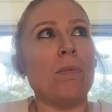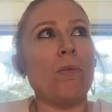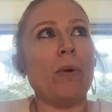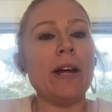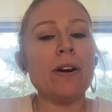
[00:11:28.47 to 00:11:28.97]

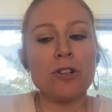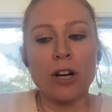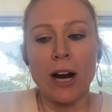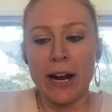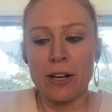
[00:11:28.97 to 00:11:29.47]
we are
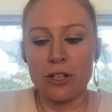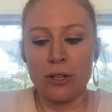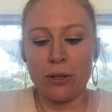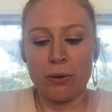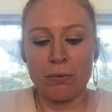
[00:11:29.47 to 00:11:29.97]
trying
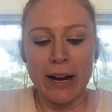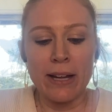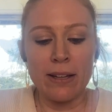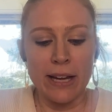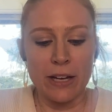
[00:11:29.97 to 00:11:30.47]
to
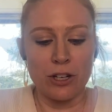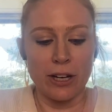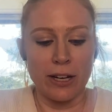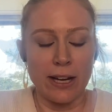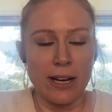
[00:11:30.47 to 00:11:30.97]

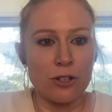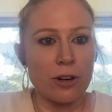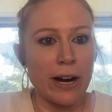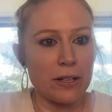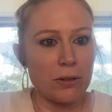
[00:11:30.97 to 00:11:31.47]
regulation is
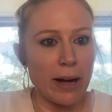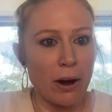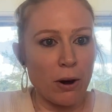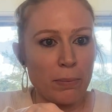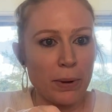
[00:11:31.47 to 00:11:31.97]
trying to
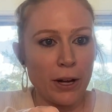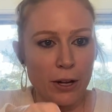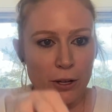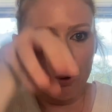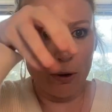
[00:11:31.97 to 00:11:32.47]
help
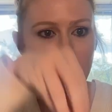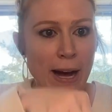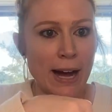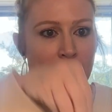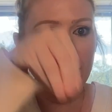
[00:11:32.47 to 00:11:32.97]
your
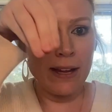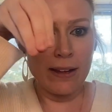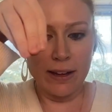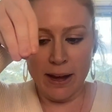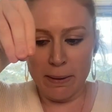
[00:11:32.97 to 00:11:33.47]
body
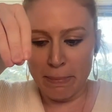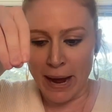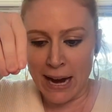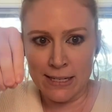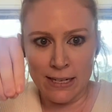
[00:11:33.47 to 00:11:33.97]
come
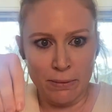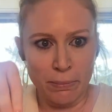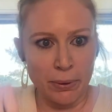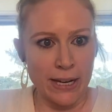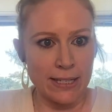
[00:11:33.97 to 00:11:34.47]
back to the
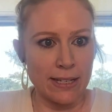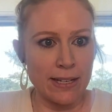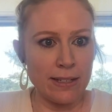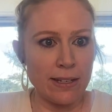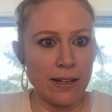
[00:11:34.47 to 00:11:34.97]

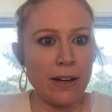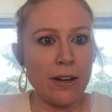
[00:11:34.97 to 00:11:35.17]
present